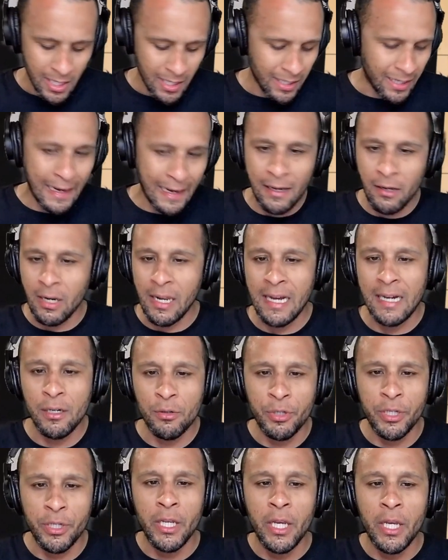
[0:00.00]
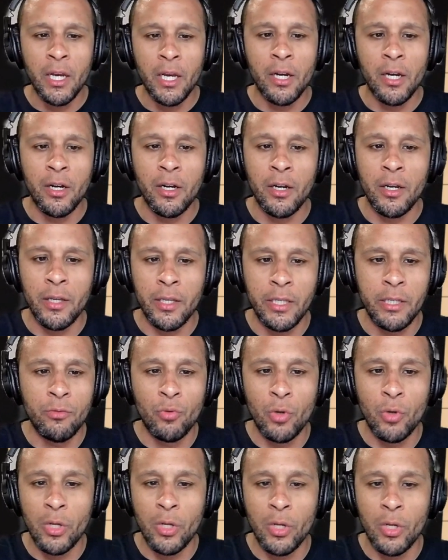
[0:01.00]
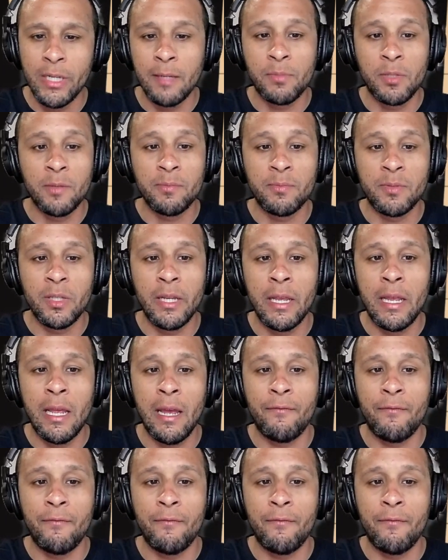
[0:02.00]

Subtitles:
Kyle Lowry, he really stepped up today.